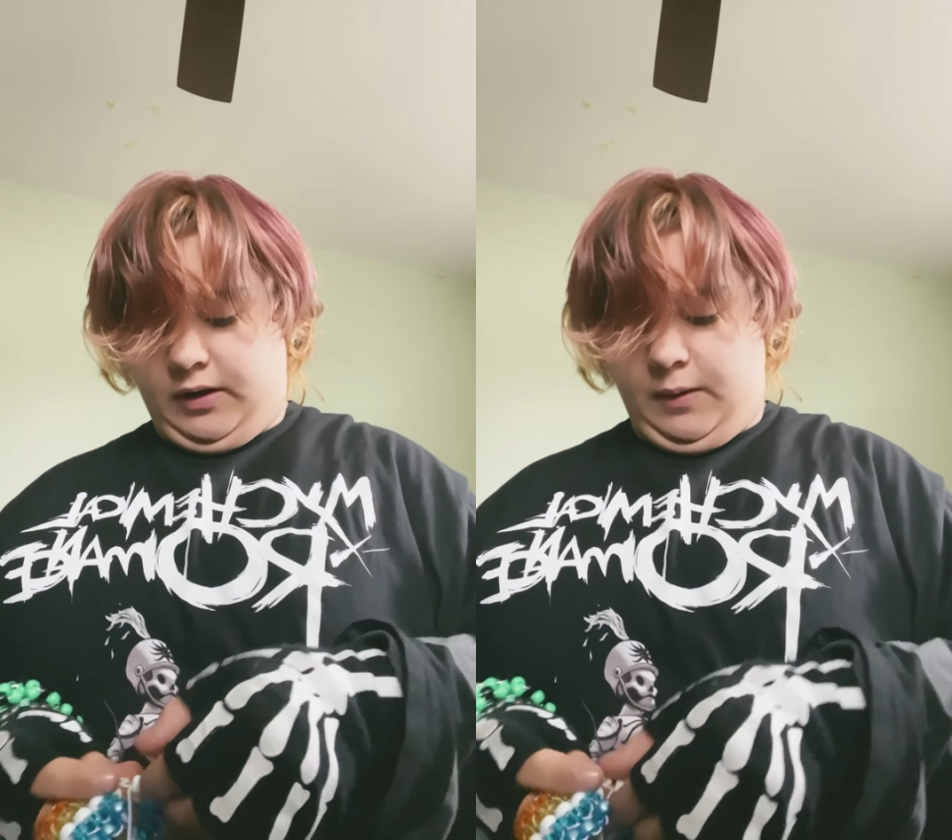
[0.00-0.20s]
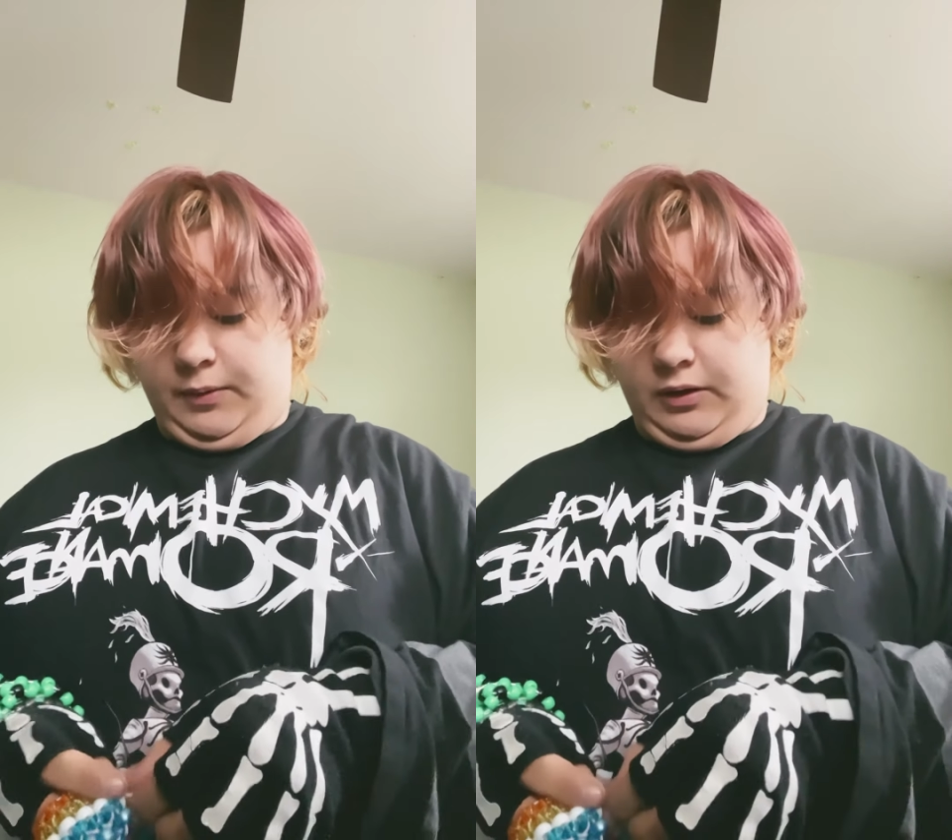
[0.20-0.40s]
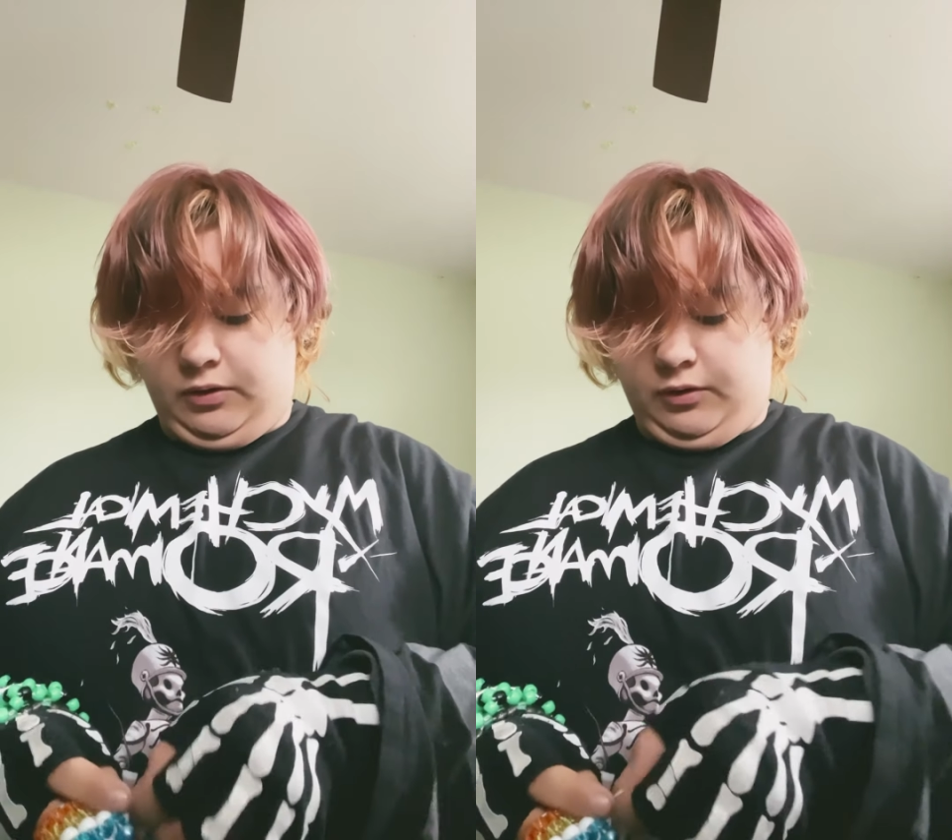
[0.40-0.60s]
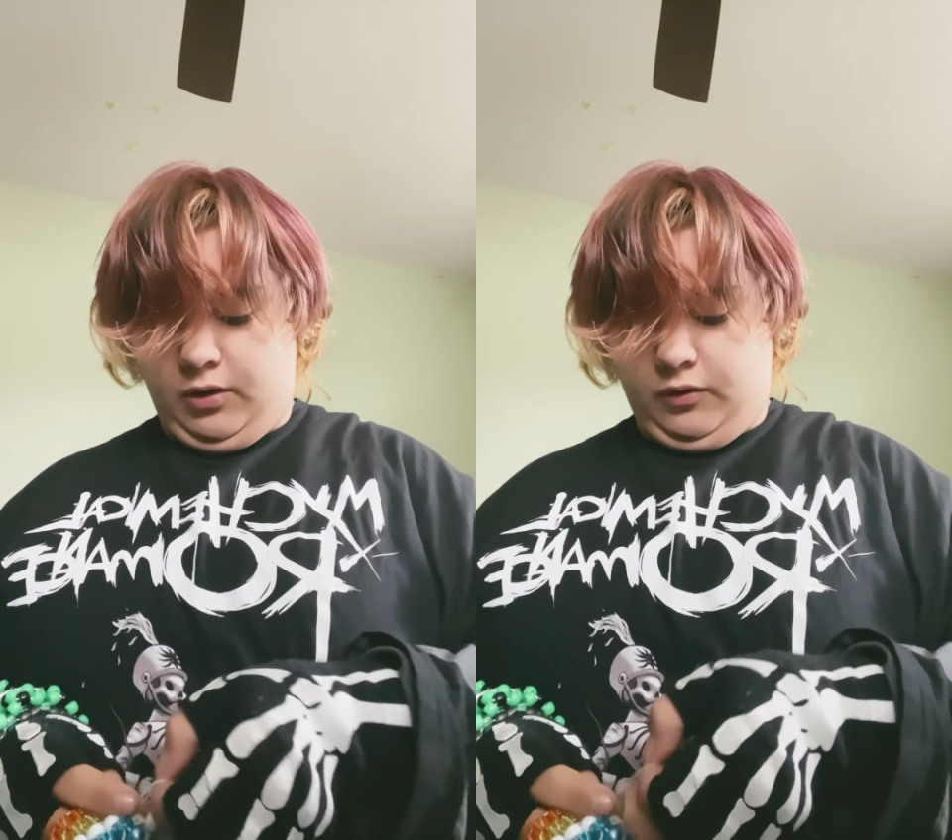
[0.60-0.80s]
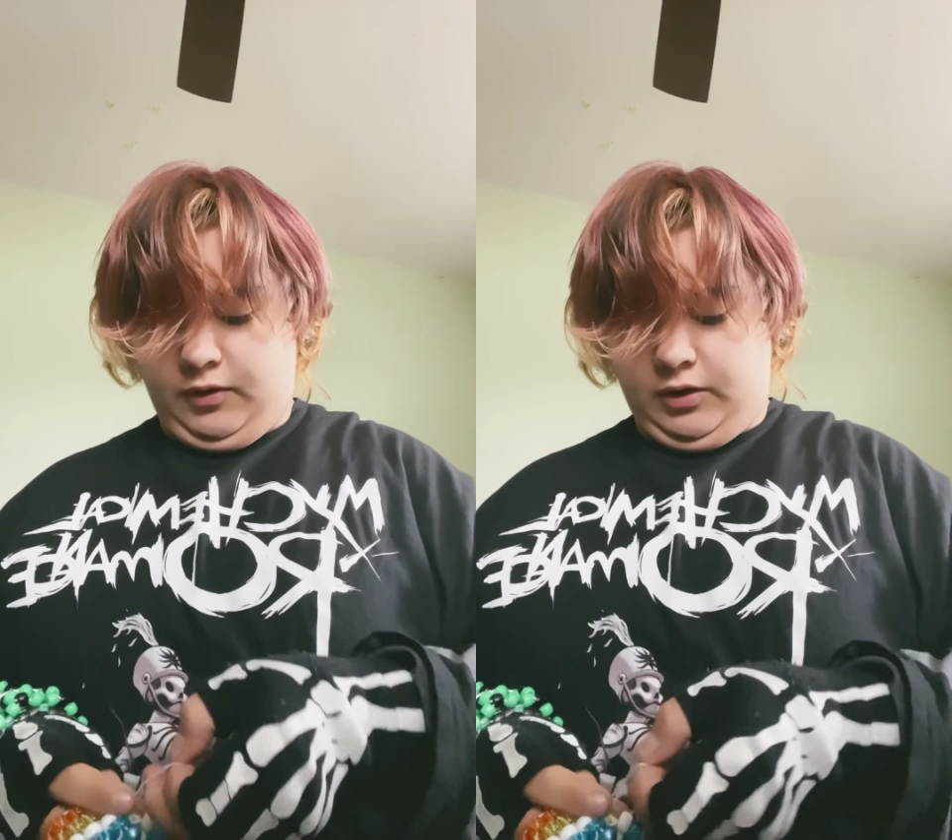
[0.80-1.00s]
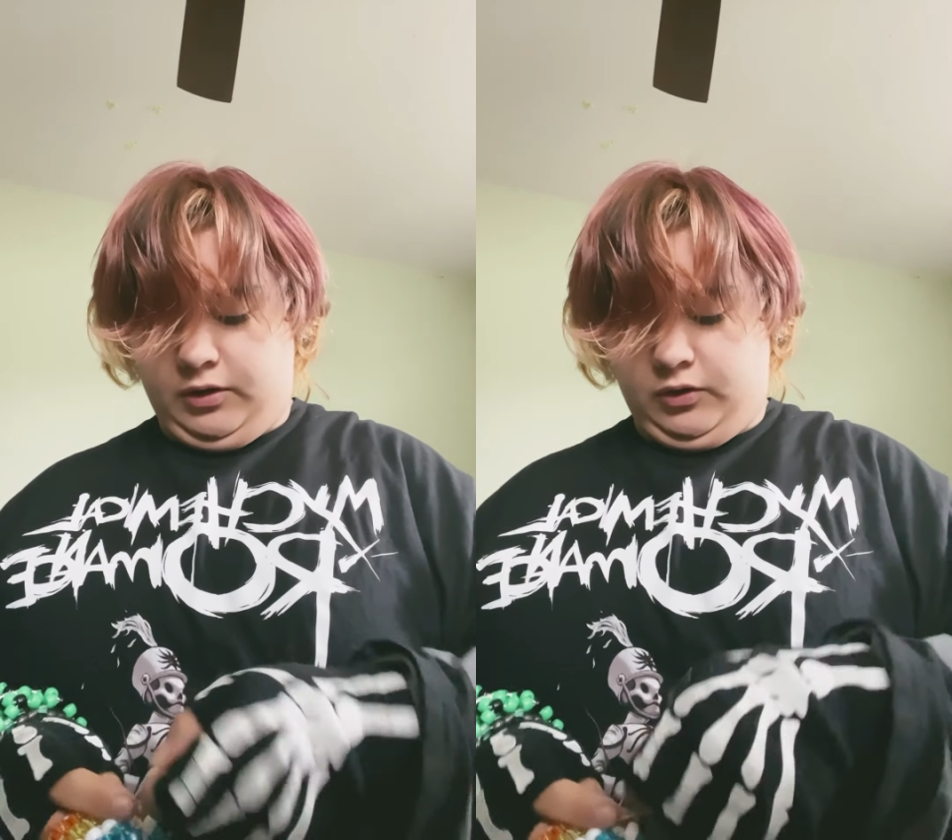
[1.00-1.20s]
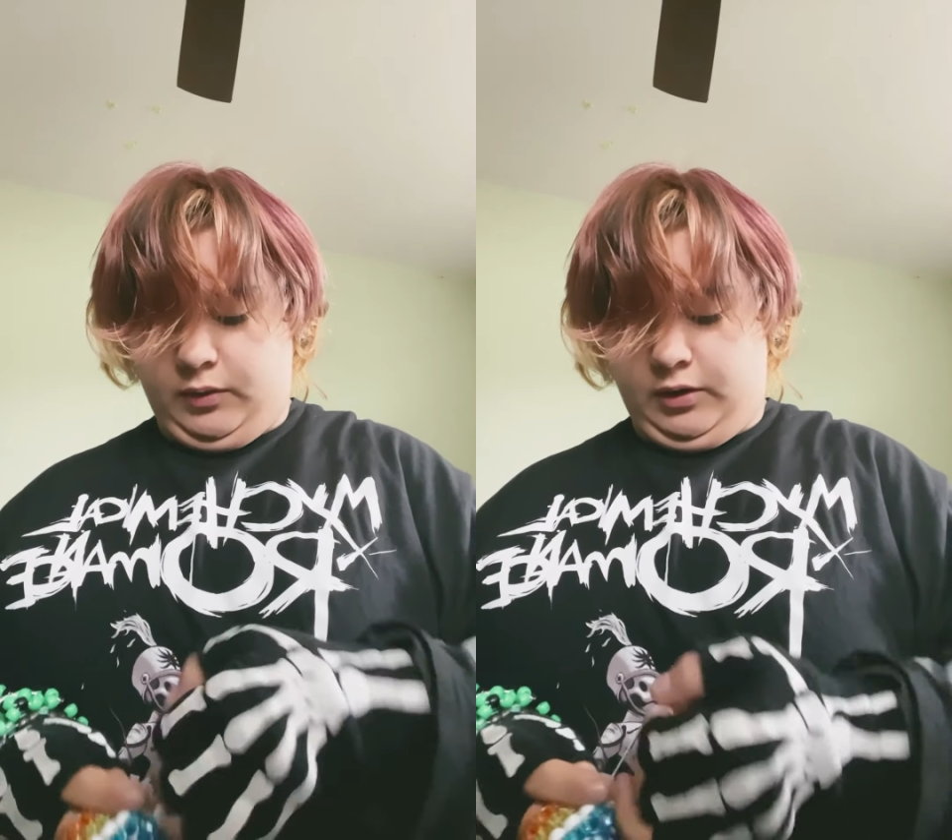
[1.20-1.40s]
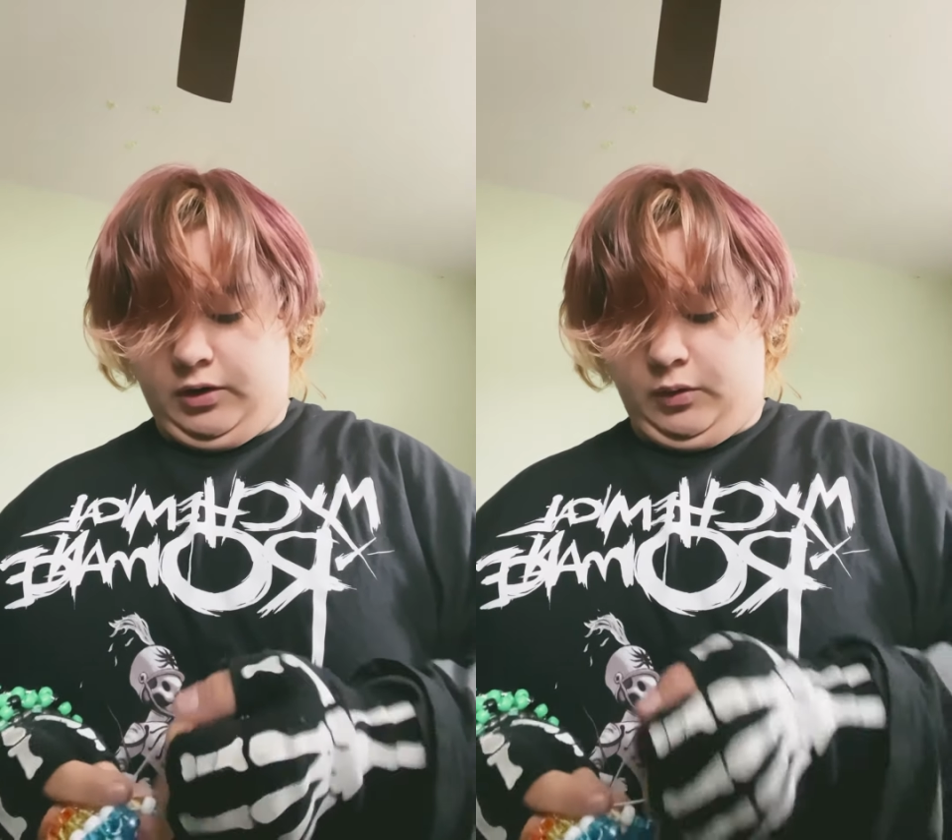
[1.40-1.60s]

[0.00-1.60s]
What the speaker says: that I put it through. If you're going to do it, you're going